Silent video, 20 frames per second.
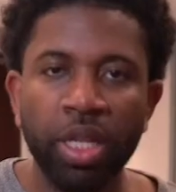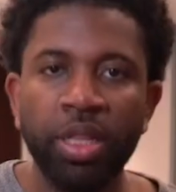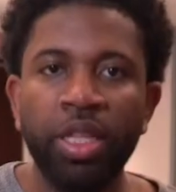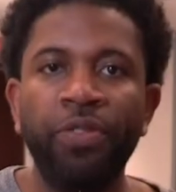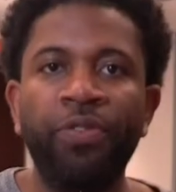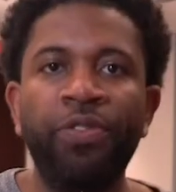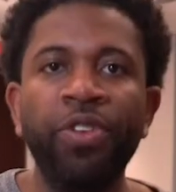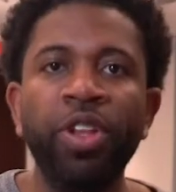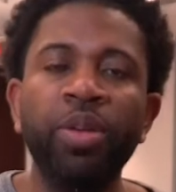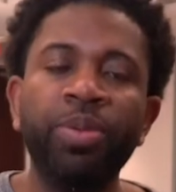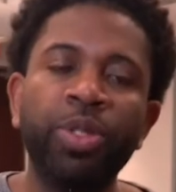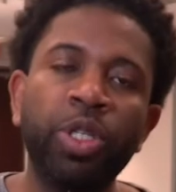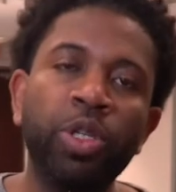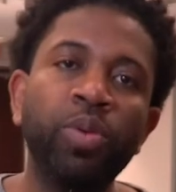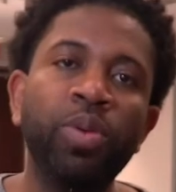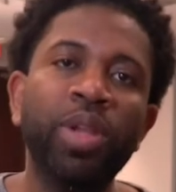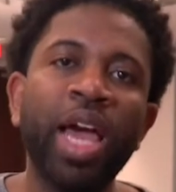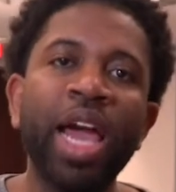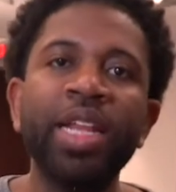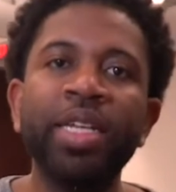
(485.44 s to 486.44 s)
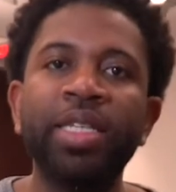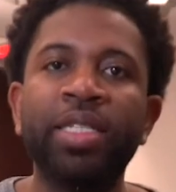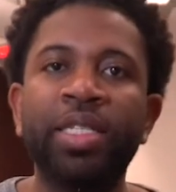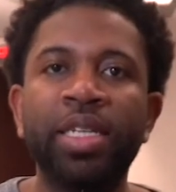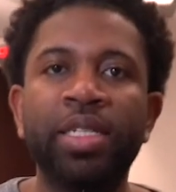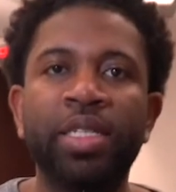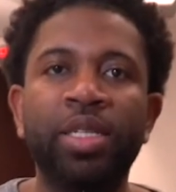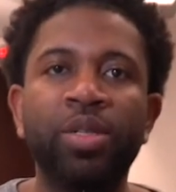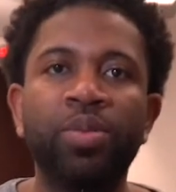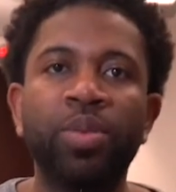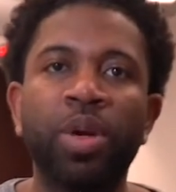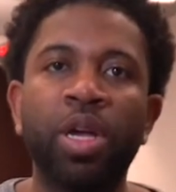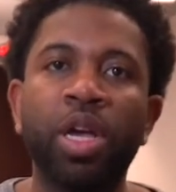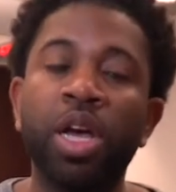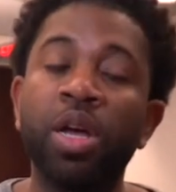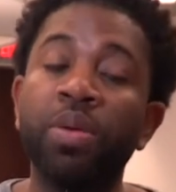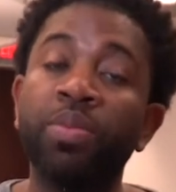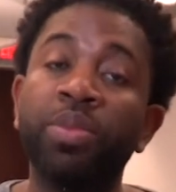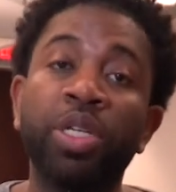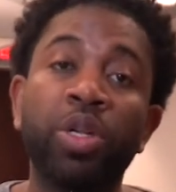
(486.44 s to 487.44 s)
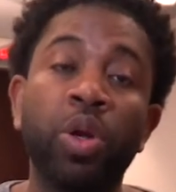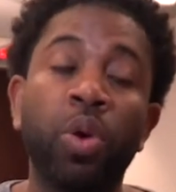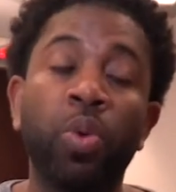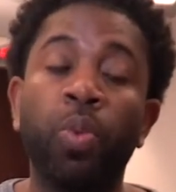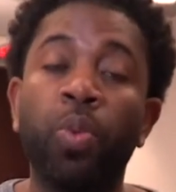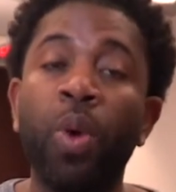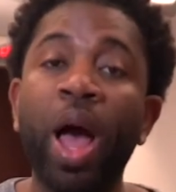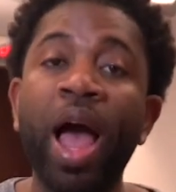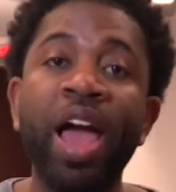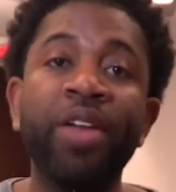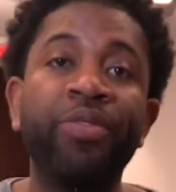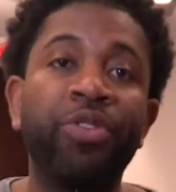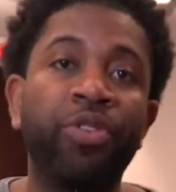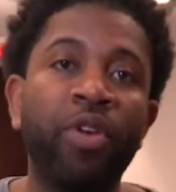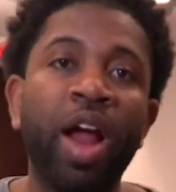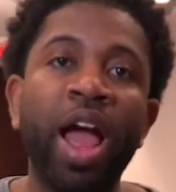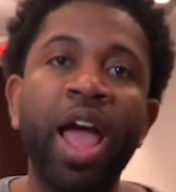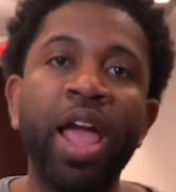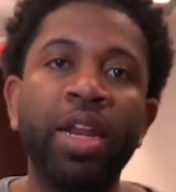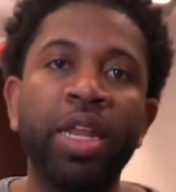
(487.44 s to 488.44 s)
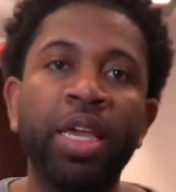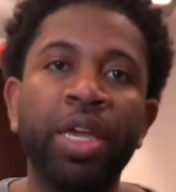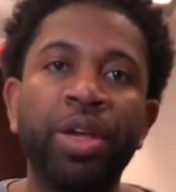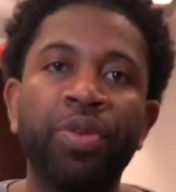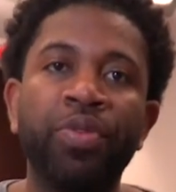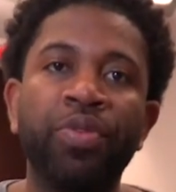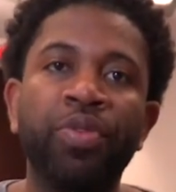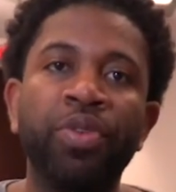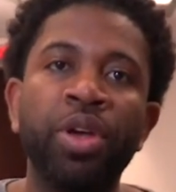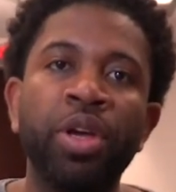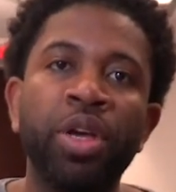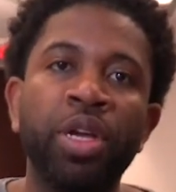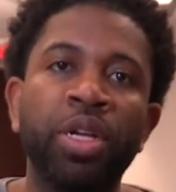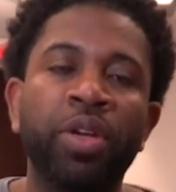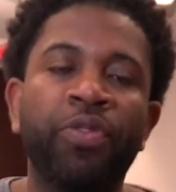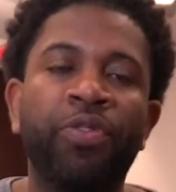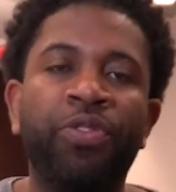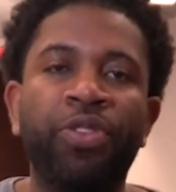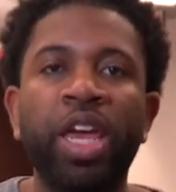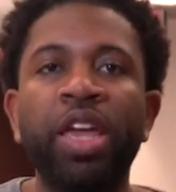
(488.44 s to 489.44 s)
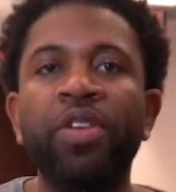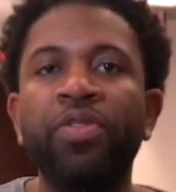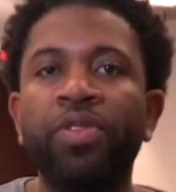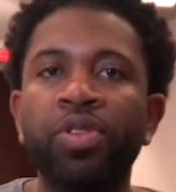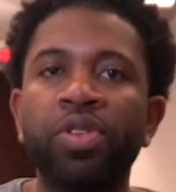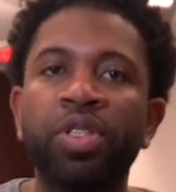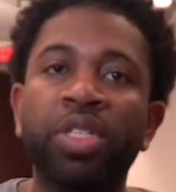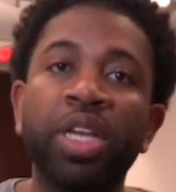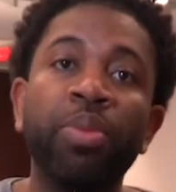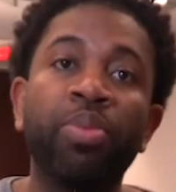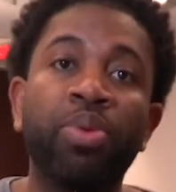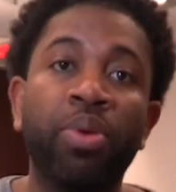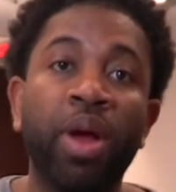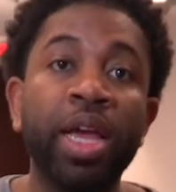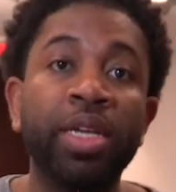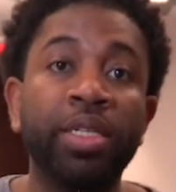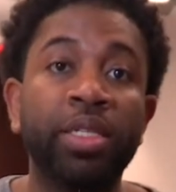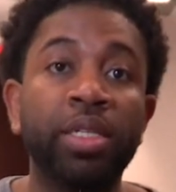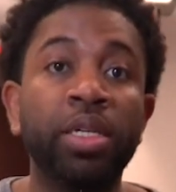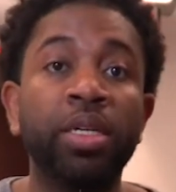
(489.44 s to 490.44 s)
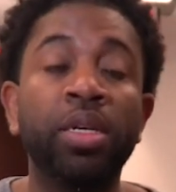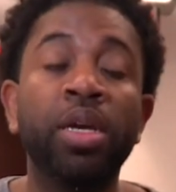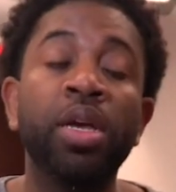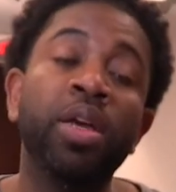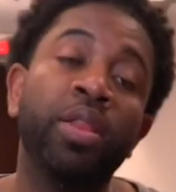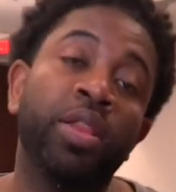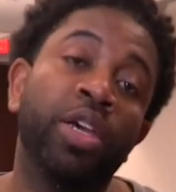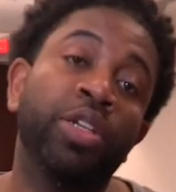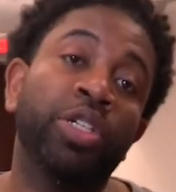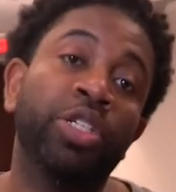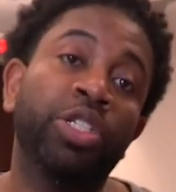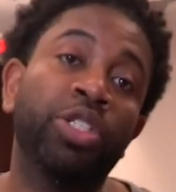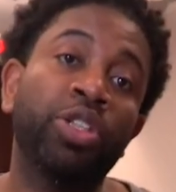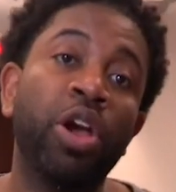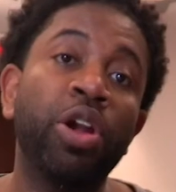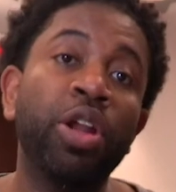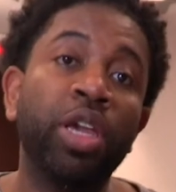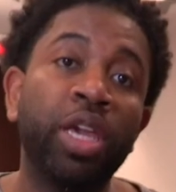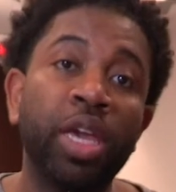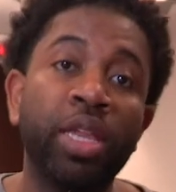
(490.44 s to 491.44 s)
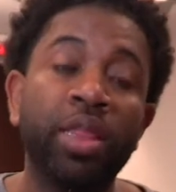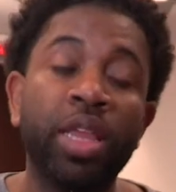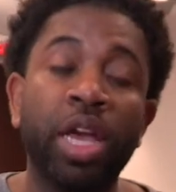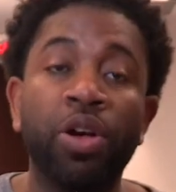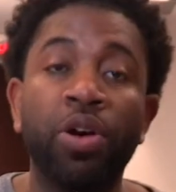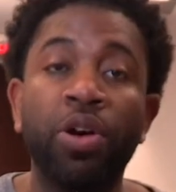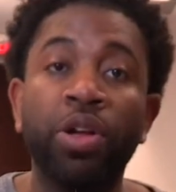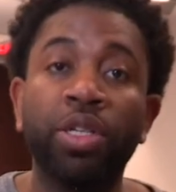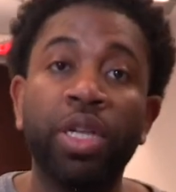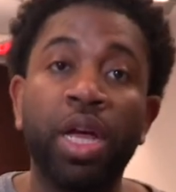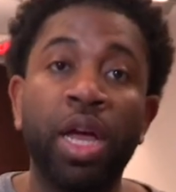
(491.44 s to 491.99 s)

The Philips Hue lighting system comes in a wide variety of flavors and pricing. There's a starter kit that costs